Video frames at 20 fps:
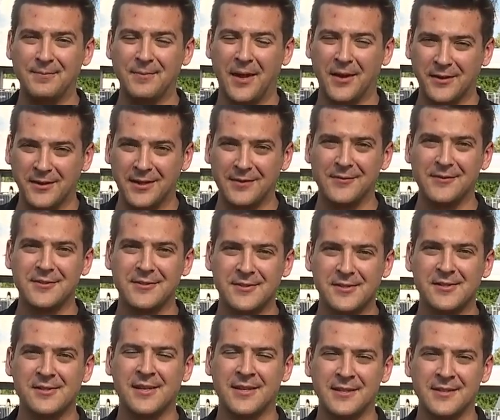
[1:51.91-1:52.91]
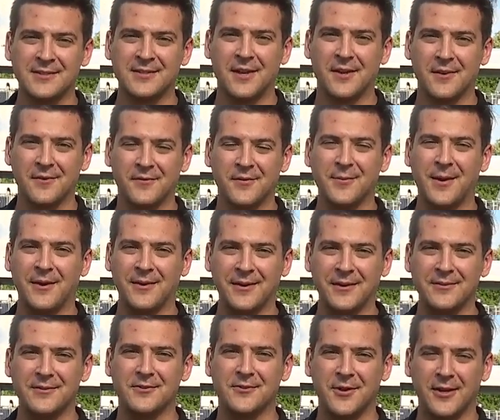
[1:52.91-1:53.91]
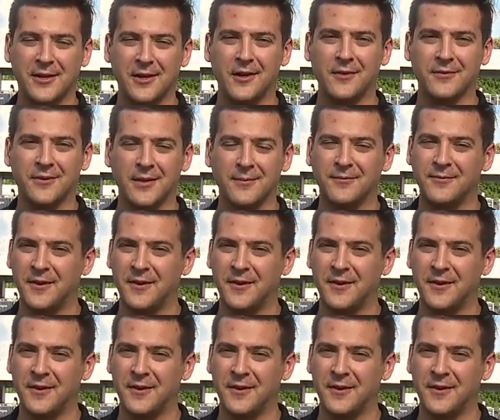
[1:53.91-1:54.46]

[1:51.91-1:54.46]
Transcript: Our coverage is just getting started from out here at Detroit Golf Club.